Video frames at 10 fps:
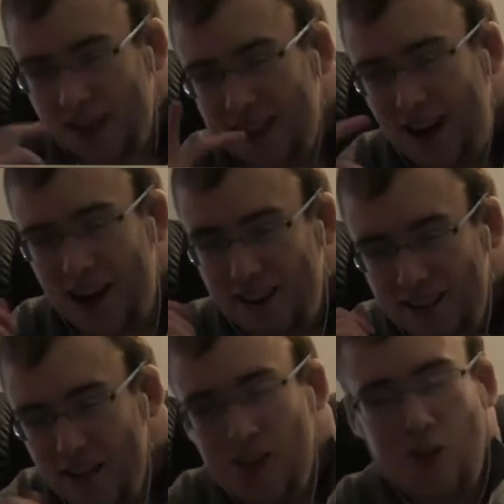it sucks.
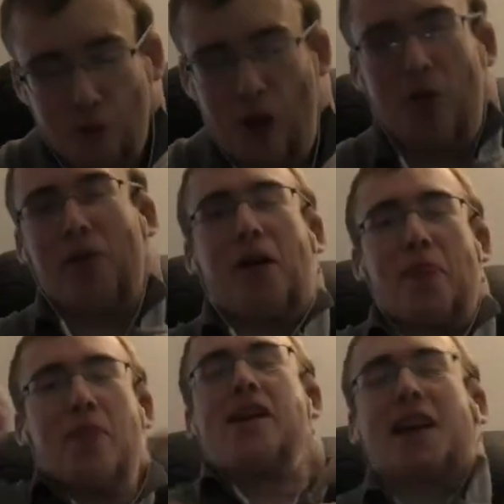So why don't you
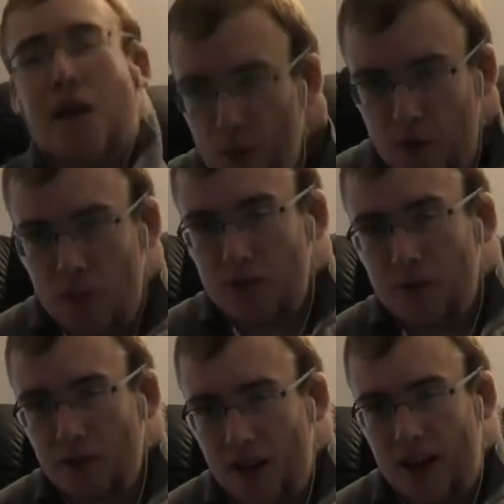let me come up with
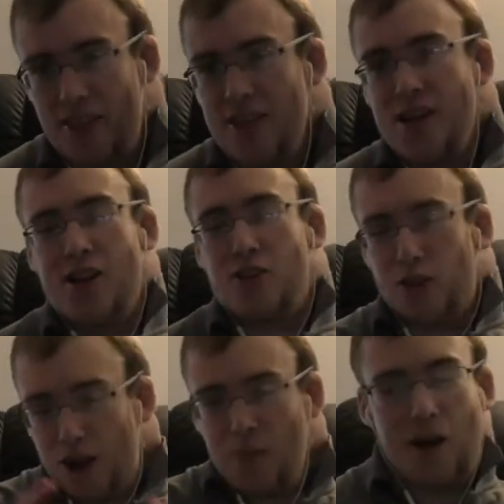the plan?
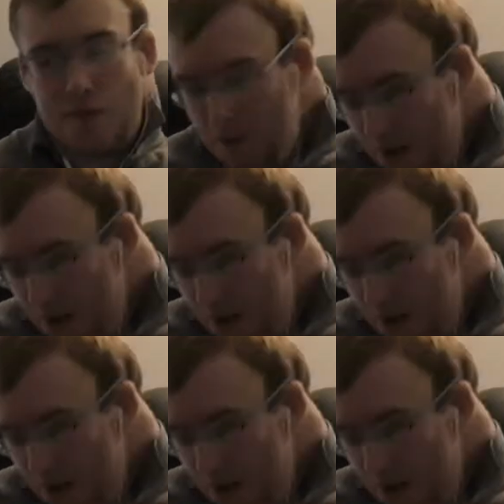So that way it